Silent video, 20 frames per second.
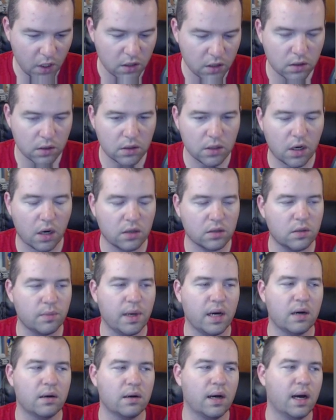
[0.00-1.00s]
talked
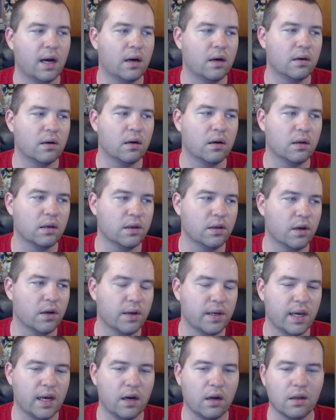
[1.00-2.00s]
about how, you know,
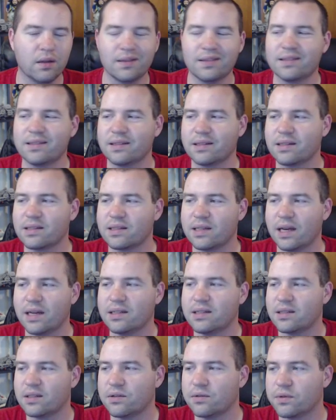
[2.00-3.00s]
he had all his
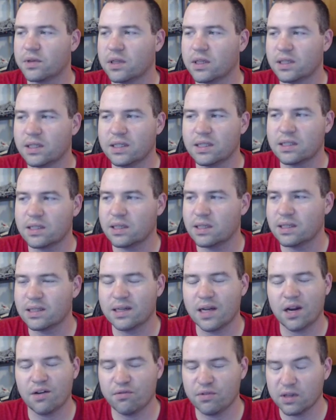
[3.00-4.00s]
success, and really he's
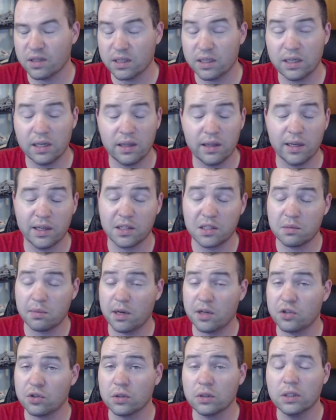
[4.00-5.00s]
not really anything
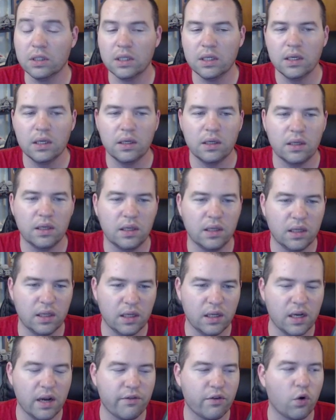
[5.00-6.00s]
special.
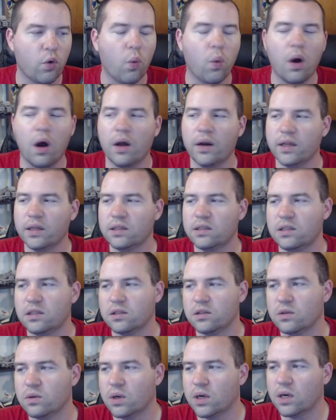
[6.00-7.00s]
He never wanted
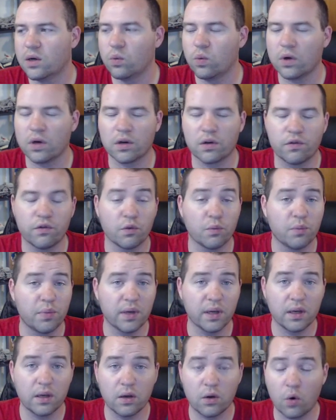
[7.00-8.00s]
to work for
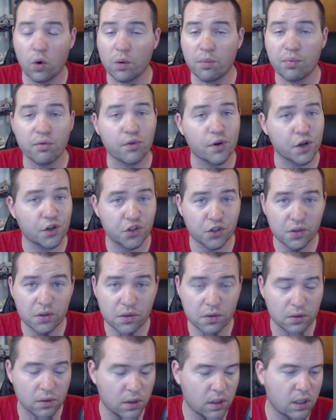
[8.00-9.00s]
big
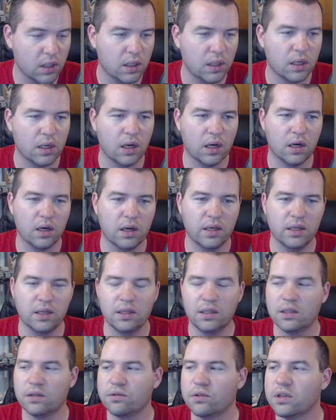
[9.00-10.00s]
corporations. He
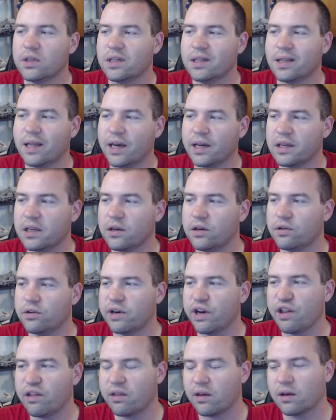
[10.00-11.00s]
didn't really like it or
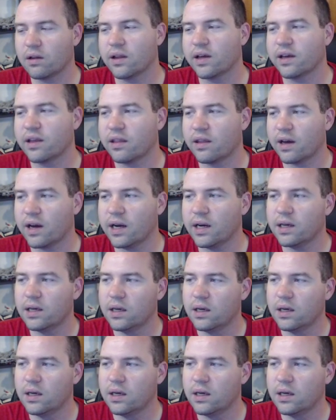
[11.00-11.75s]
anything like that.